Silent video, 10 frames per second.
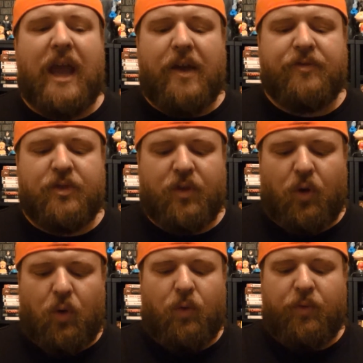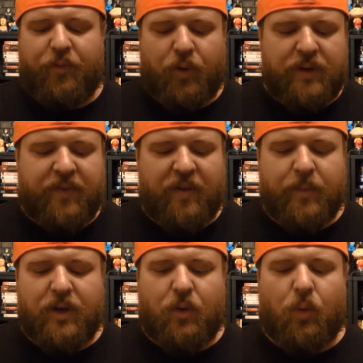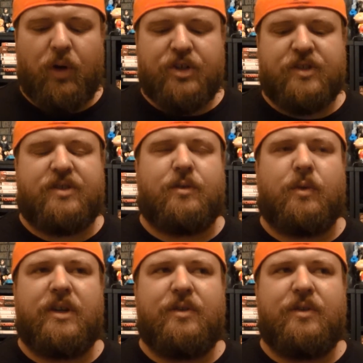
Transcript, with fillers: after the whole 45 minute origin story,